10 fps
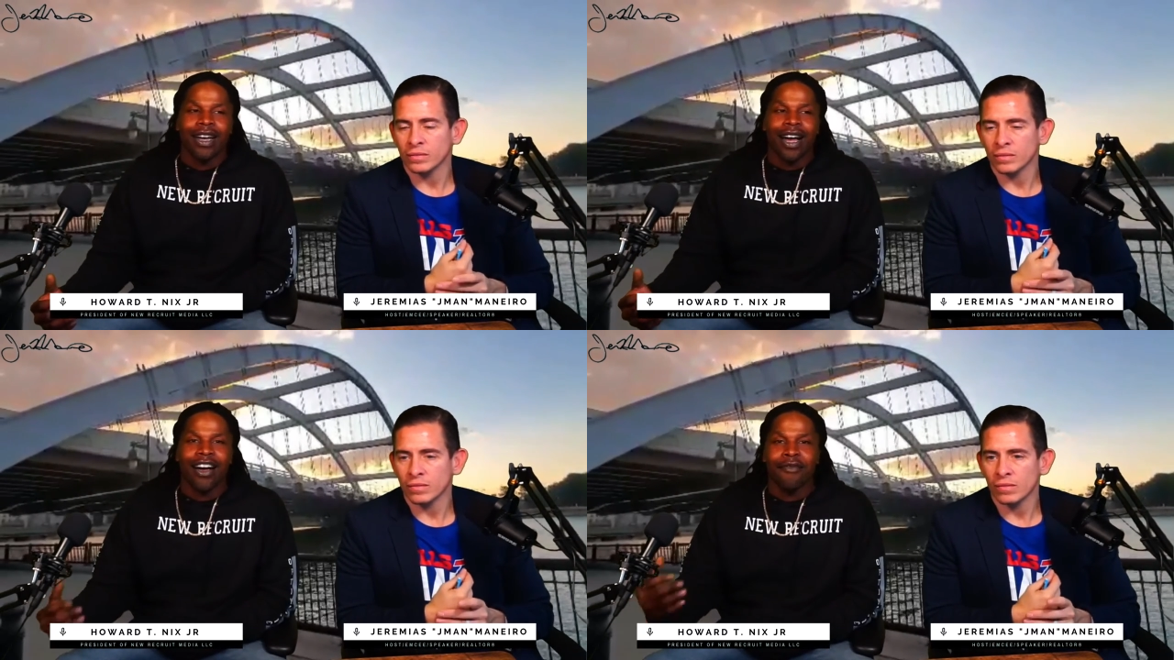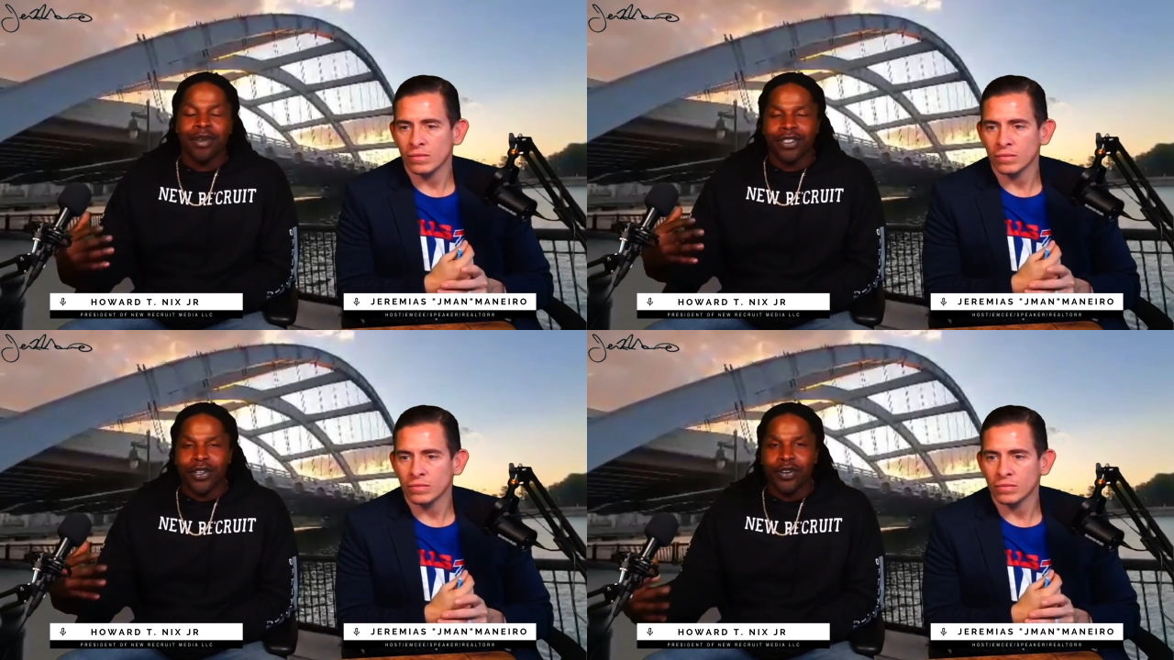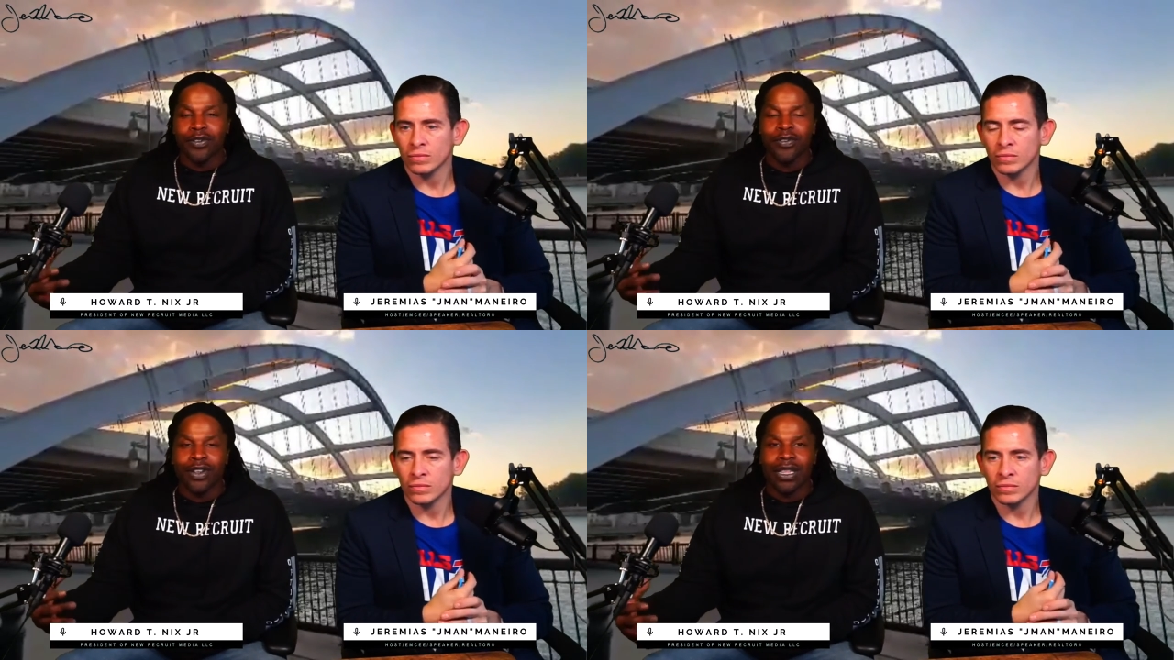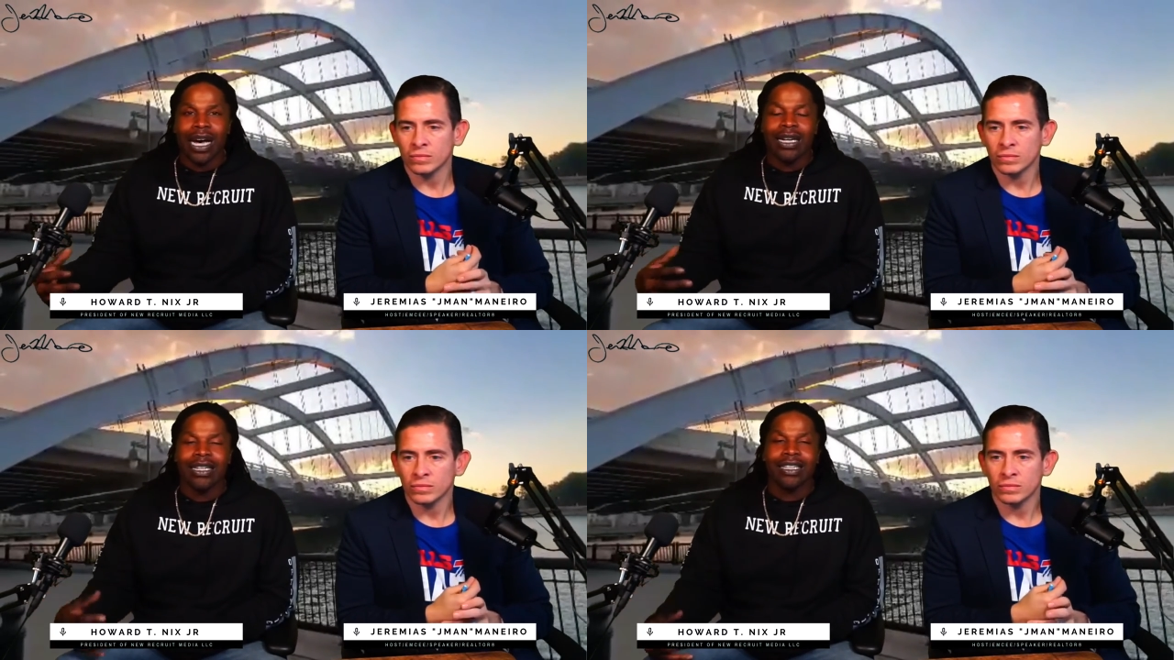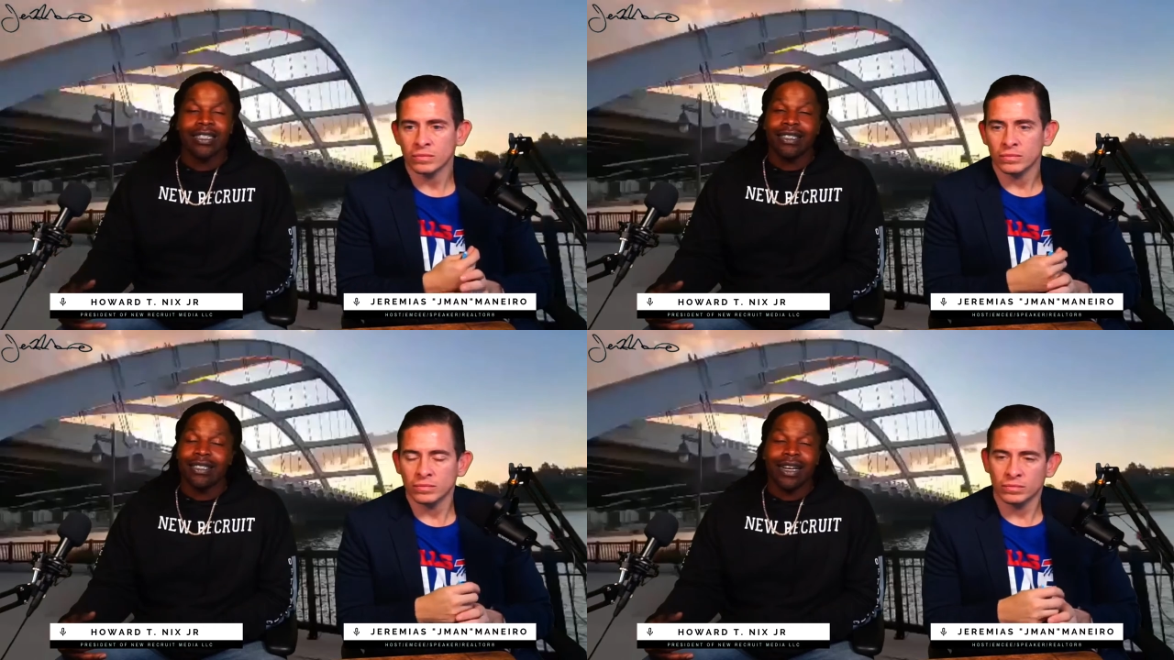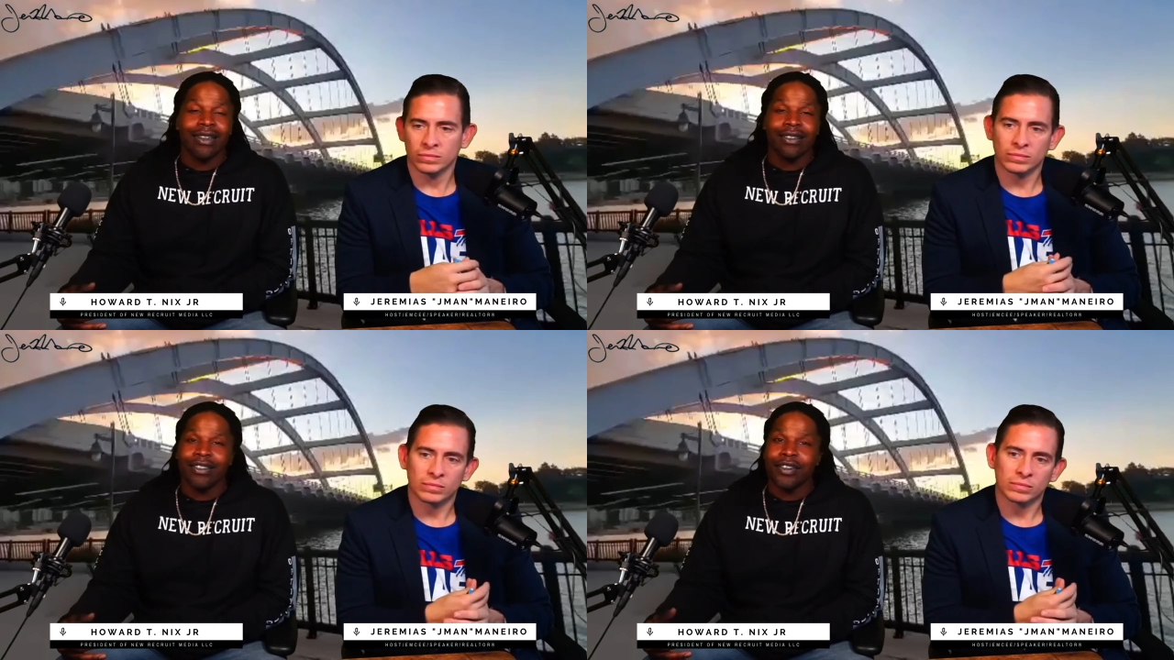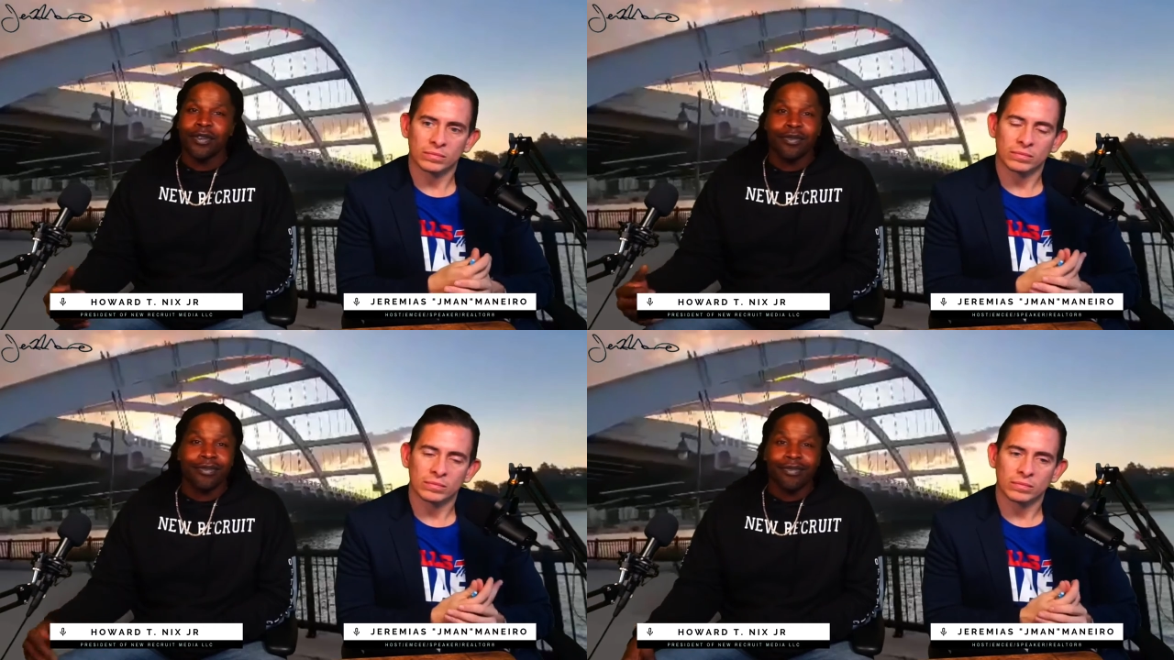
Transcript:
Speaker 1: I've been told for a lot of years, like you know,